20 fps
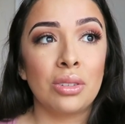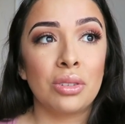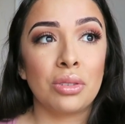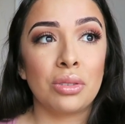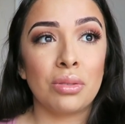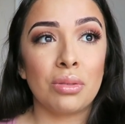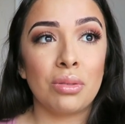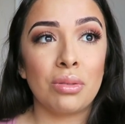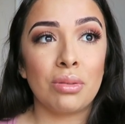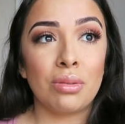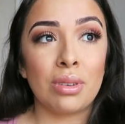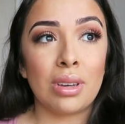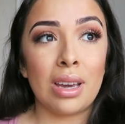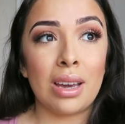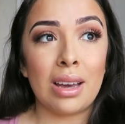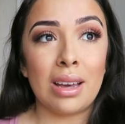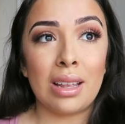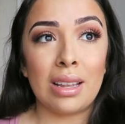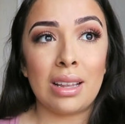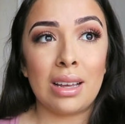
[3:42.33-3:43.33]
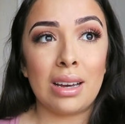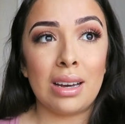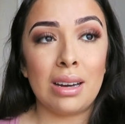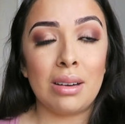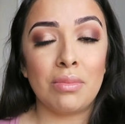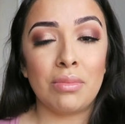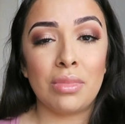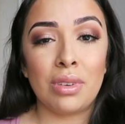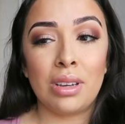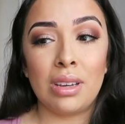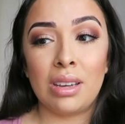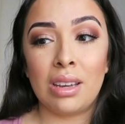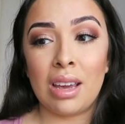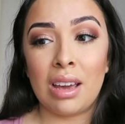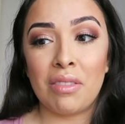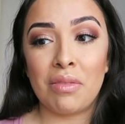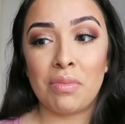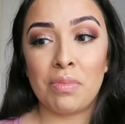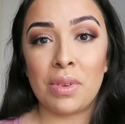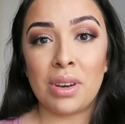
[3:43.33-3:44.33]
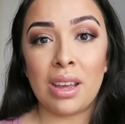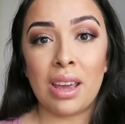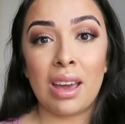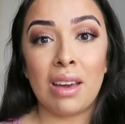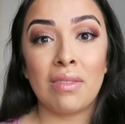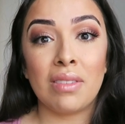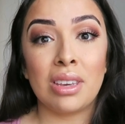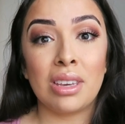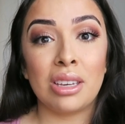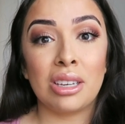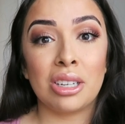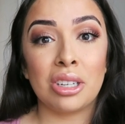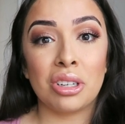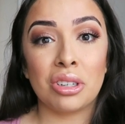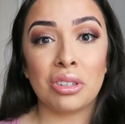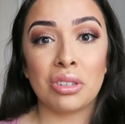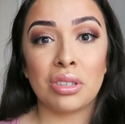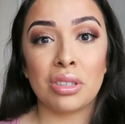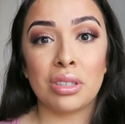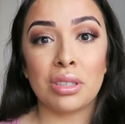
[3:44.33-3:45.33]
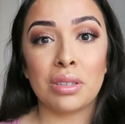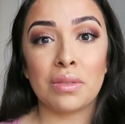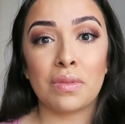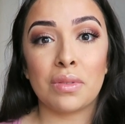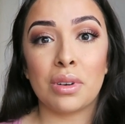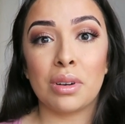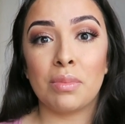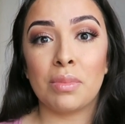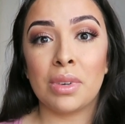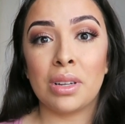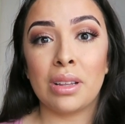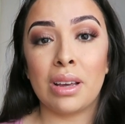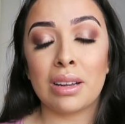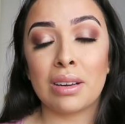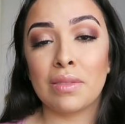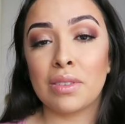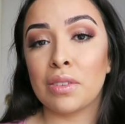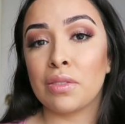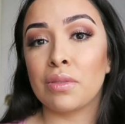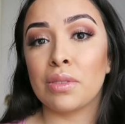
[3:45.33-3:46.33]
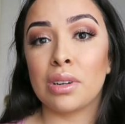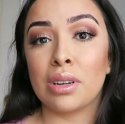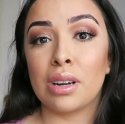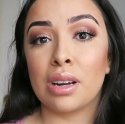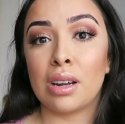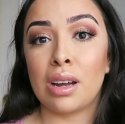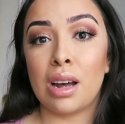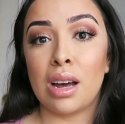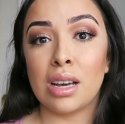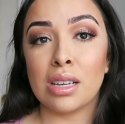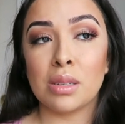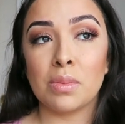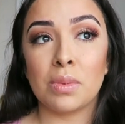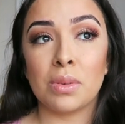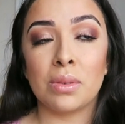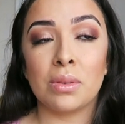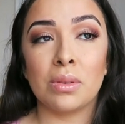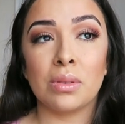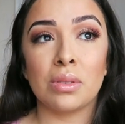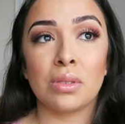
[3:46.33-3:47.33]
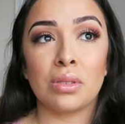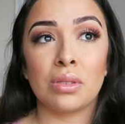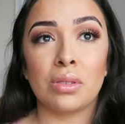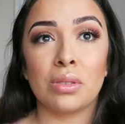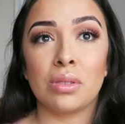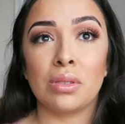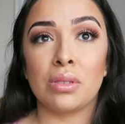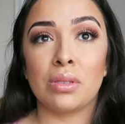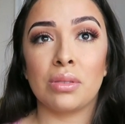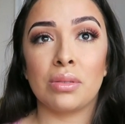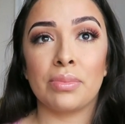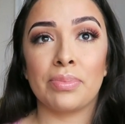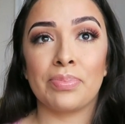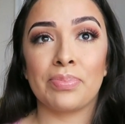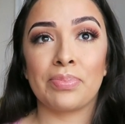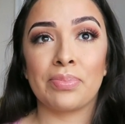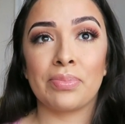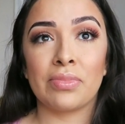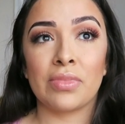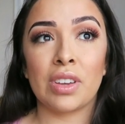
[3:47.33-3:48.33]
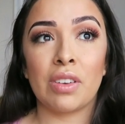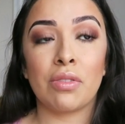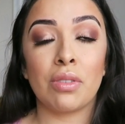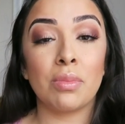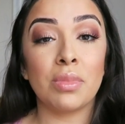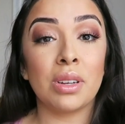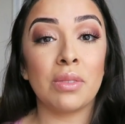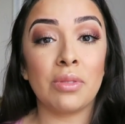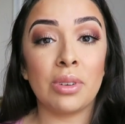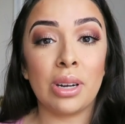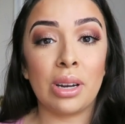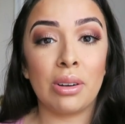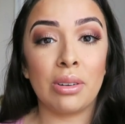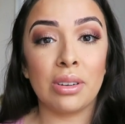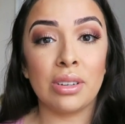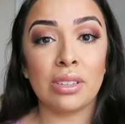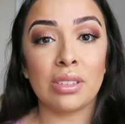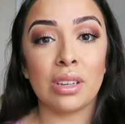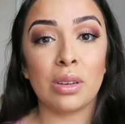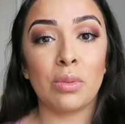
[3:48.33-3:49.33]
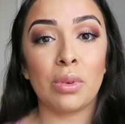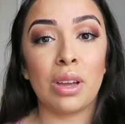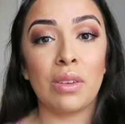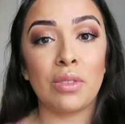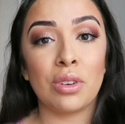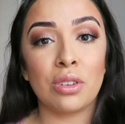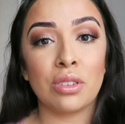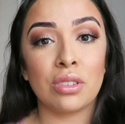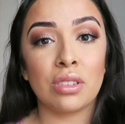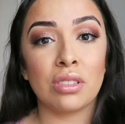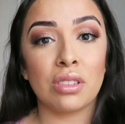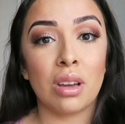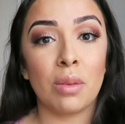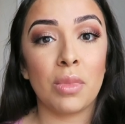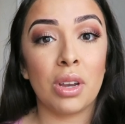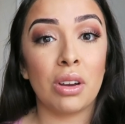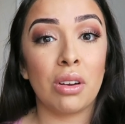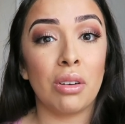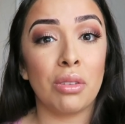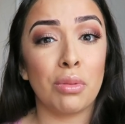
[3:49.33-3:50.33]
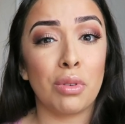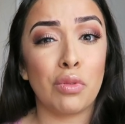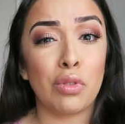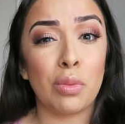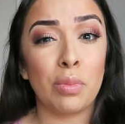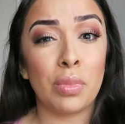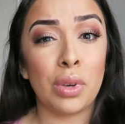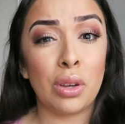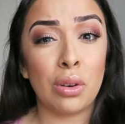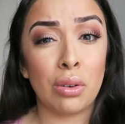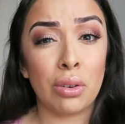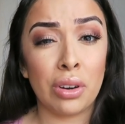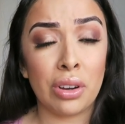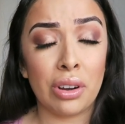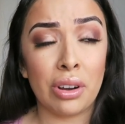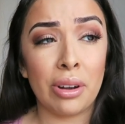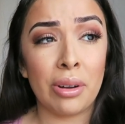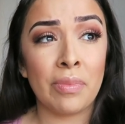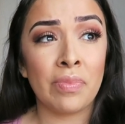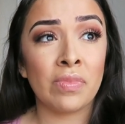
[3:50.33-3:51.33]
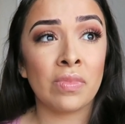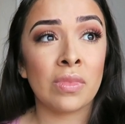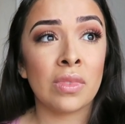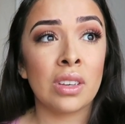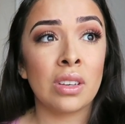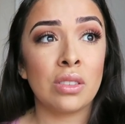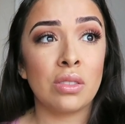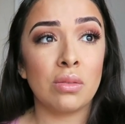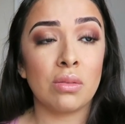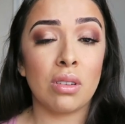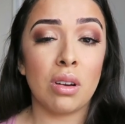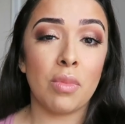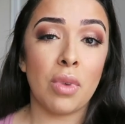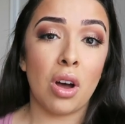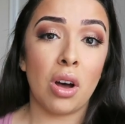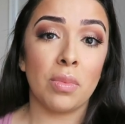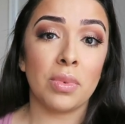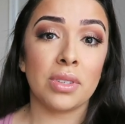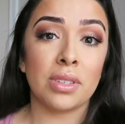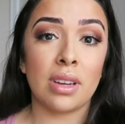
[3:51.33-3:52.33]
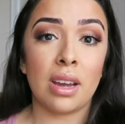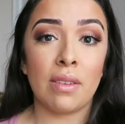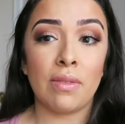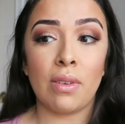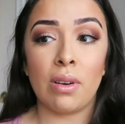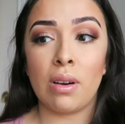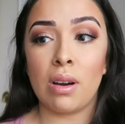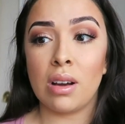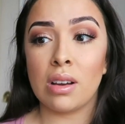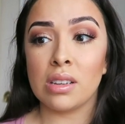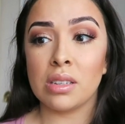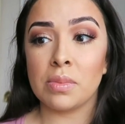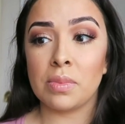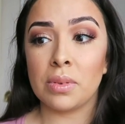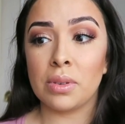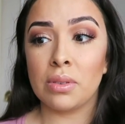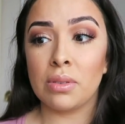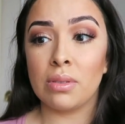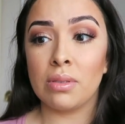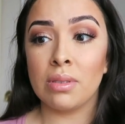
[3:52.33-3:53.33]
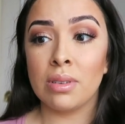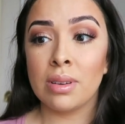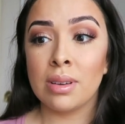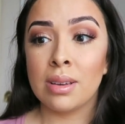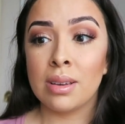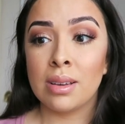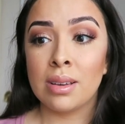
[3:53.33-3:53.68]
So yeah, we have been having nurses from a lot of different hospitals or from different areas. Like we have nurses coming all the way from Peoria to come help staff our hospital.